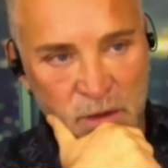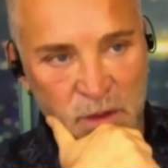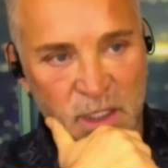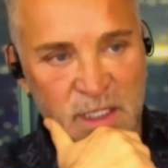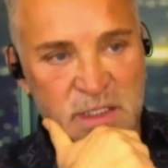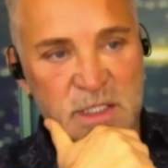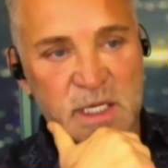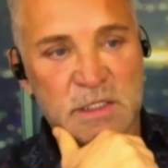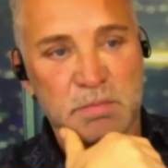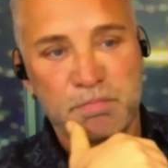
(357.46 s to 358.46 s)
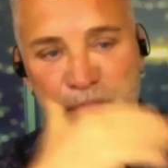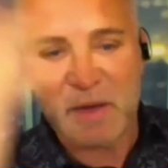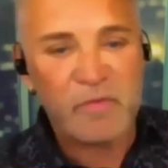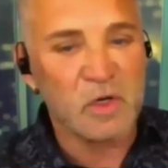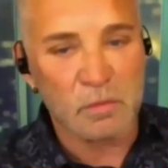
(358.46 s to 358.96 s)
that is this
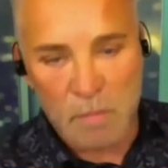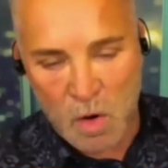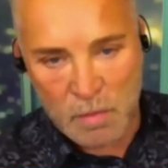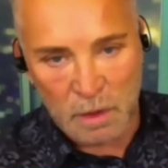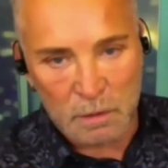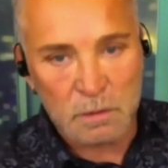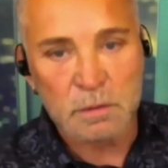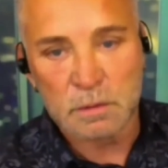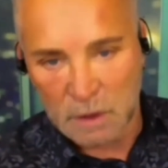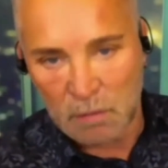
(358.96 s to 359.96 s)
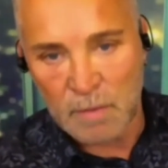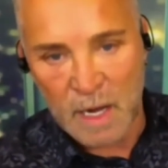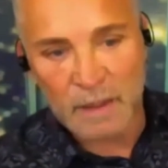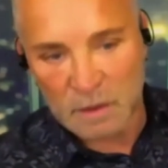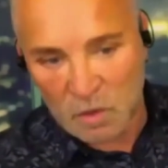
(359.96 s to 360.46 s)
pivotal moment. You know,
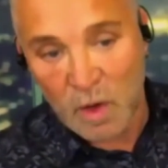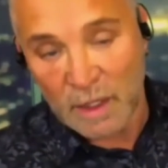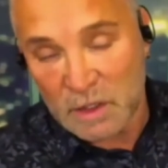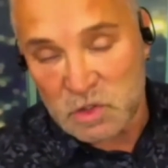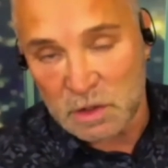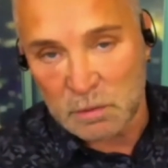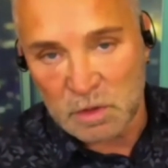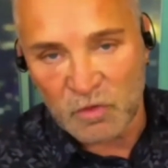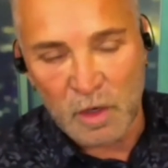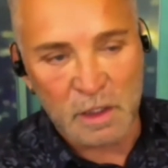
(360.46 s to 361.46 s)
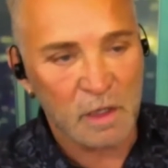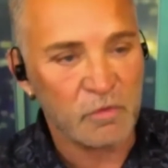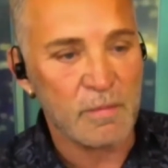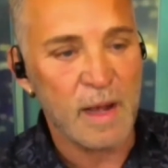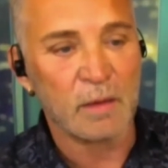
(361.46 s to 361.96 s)
mine quite literally was falling
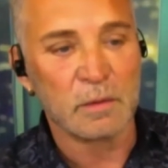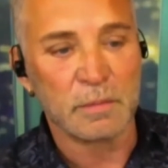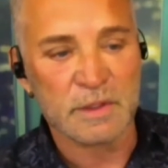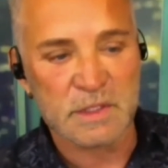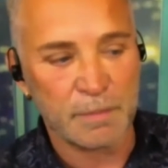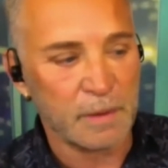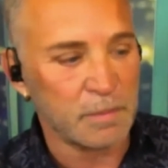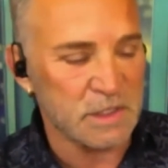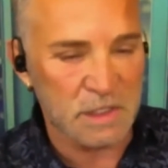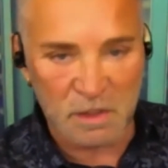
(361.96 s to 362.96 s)
off a mountain, but some people it's a